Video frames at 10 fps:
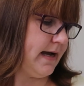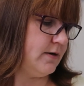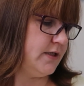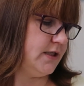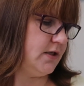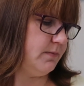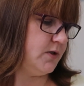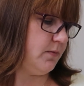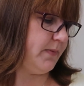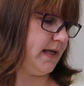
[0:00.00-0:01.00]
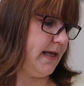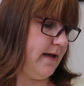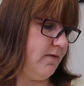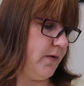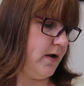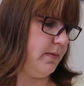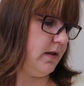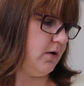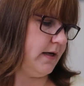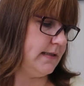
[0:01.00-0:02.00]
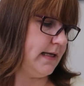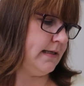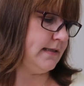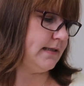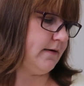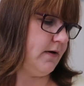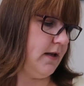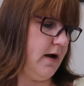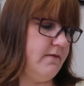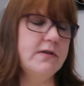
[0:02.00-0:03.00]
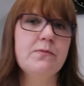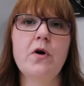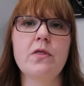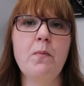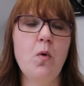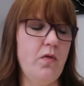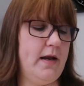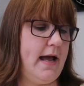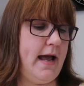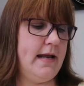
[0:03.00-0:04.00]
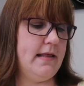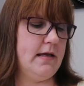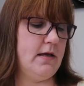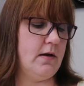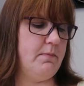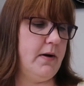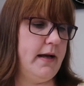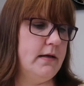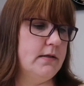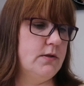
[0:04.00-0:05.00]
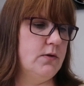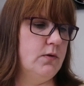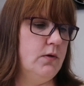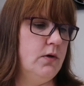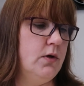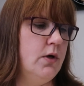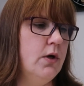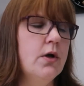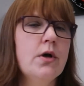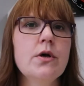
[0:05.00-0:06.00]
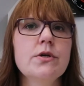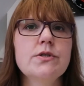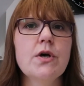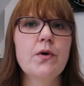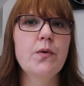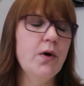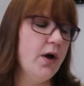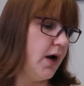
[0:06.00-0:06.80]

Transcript: How she stopped shopping, gave away her belongings, and discovered life is worth more than anything you can buy in a store. So